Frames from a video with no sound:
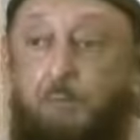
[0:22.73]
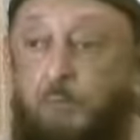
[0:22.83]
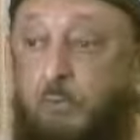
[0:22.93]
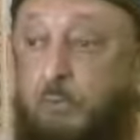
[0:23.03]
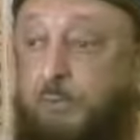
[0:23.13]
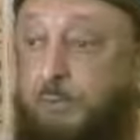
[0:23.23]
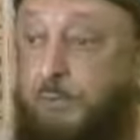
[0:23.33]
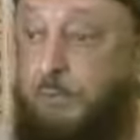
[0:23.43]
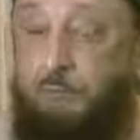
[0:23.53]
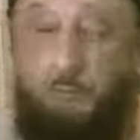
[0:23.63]
And we hope that
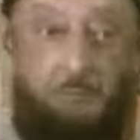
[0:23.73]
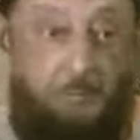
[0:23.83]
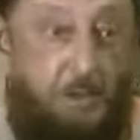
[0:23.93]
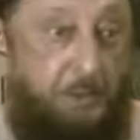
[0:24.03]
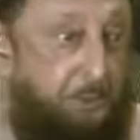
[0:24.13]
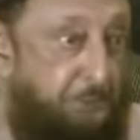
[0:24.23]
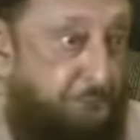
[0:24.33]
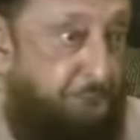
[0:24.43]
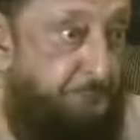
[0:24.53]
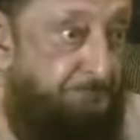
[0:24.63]
these would be
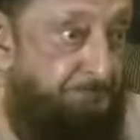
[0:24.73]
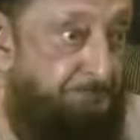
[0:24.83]
models.